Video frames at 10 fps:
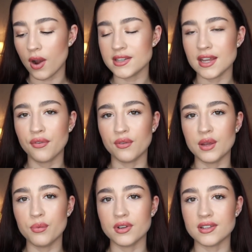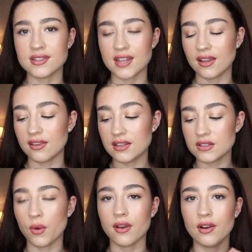I definitely wouldn't say that
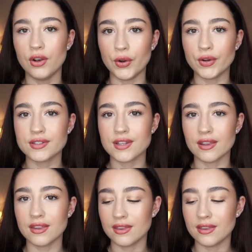this one looks